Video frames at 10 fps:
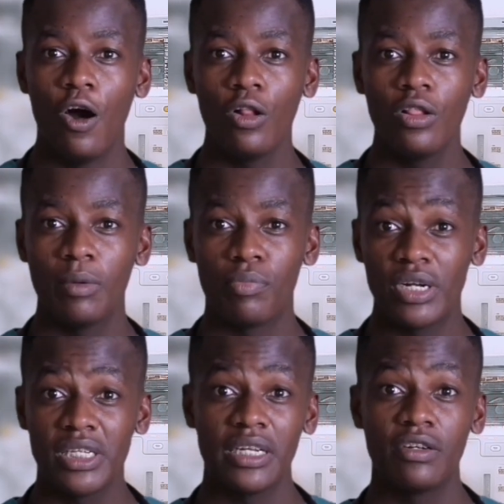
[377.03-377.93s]
All the
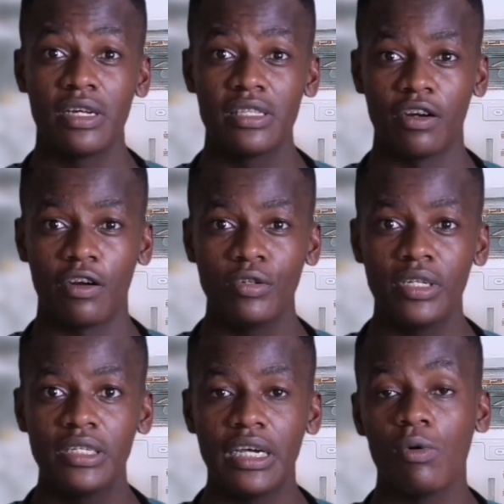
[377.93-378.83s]
pressure that runs
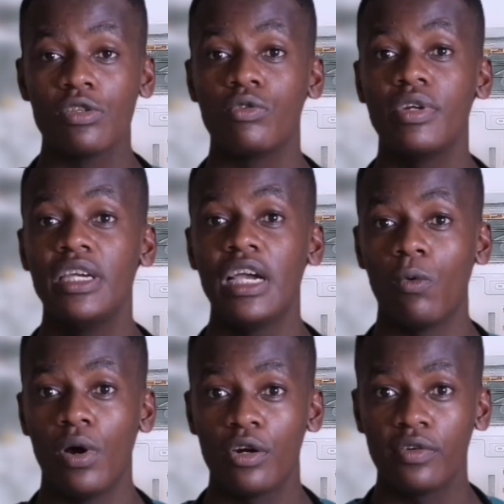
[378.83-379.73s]
around it, I was already
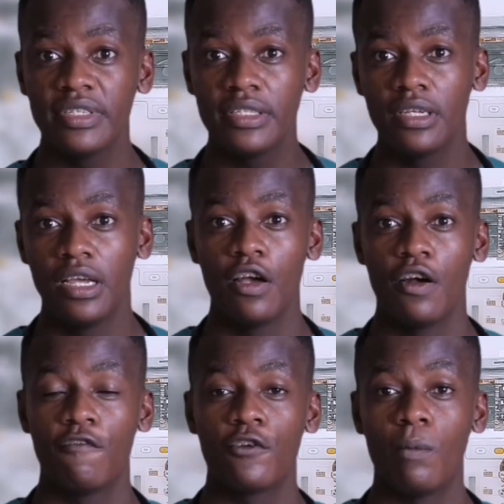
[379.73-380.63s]
aware of it
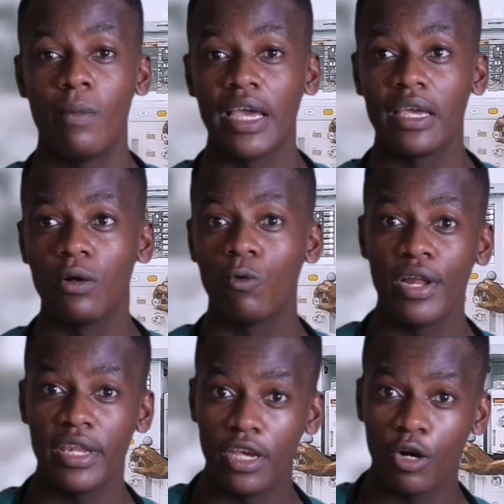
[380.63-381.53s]
from my
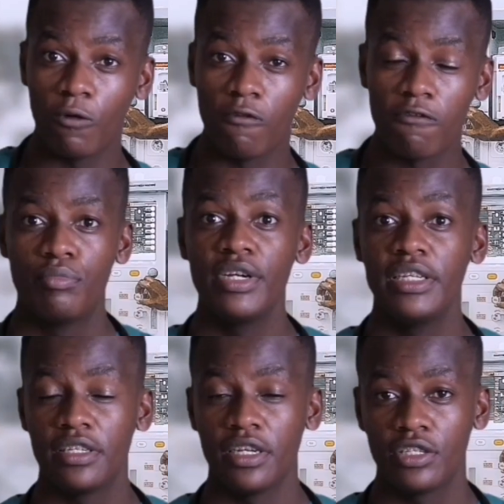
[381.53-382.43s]
1 year of
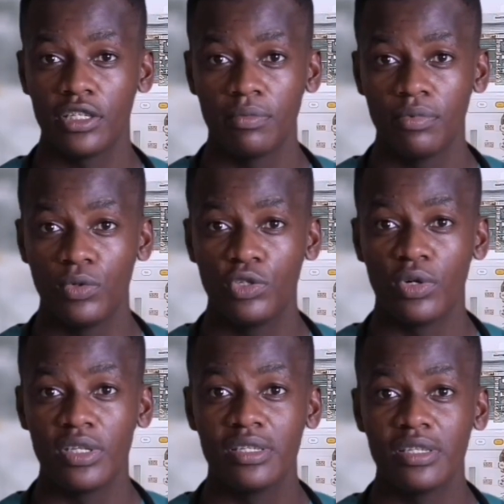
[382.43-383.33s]
pre-internship, which
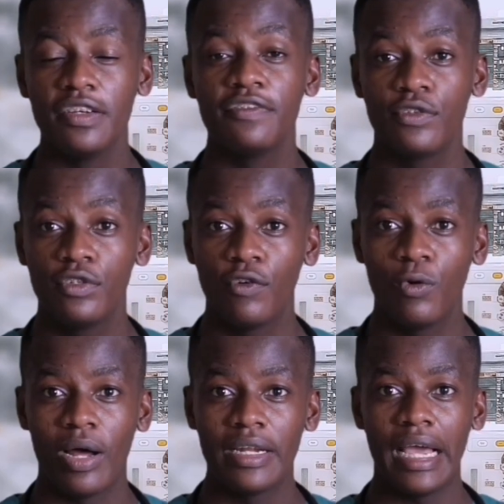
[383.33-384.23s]
was a
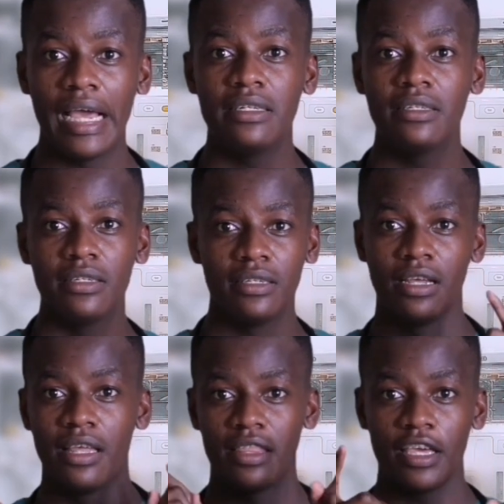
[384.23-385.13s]
fruitful one, and
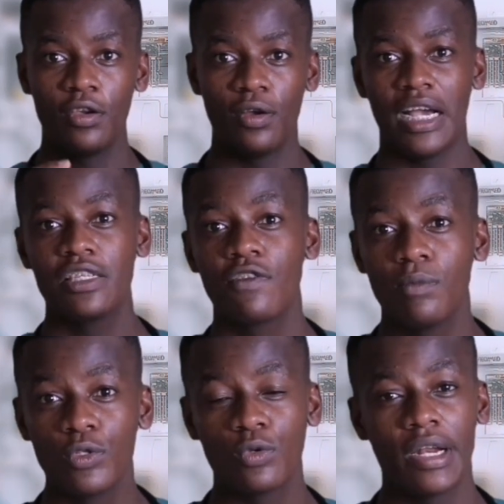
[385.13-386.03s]
thank you guys
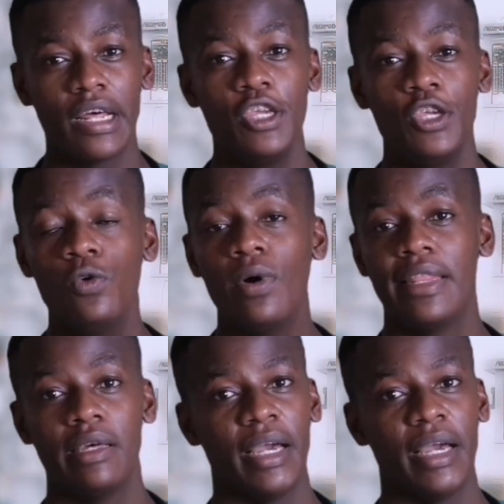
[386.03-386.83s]
from Botswana, you were the